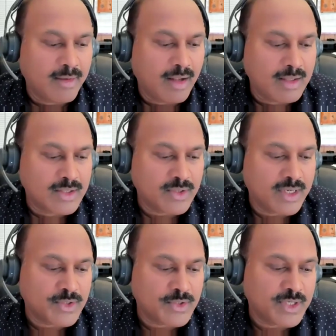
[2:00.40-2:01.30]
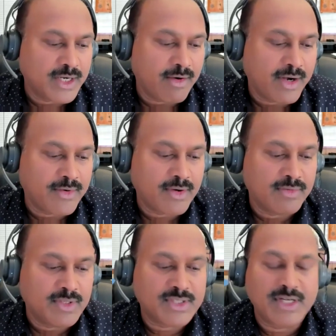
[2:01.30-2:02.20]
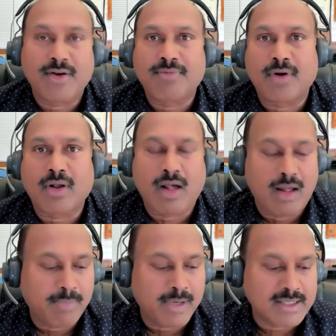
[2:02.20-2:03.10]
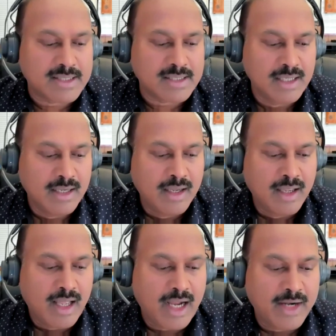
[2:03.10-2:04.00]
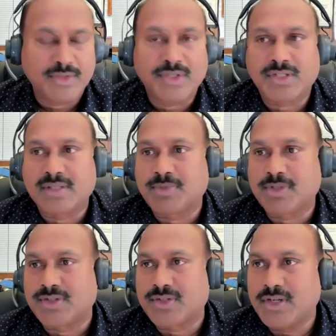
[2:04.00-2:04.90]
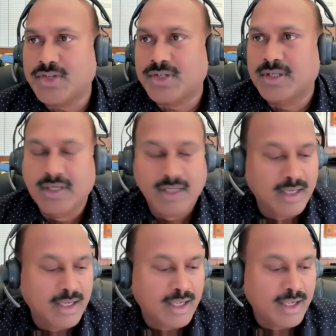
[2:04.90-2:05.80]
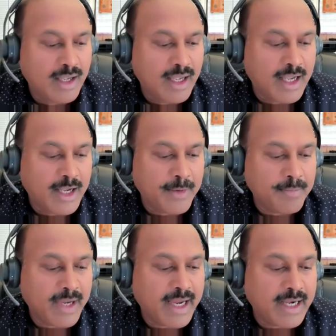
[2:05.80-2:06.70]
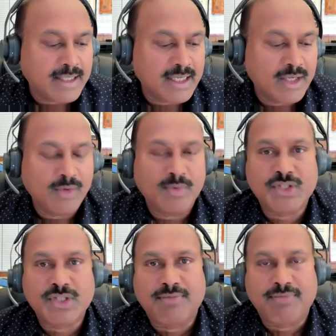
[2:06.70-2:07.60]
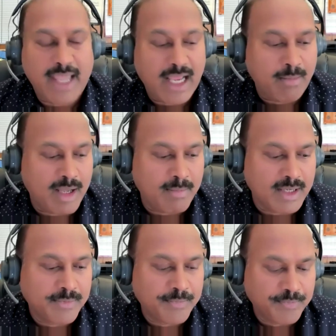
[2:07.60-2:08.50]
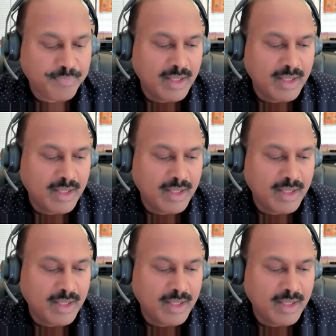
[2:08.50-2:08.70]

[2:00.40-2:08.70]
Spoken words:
also an associate director of the Center for Complex Hydrosystems Research at the University of Alabama.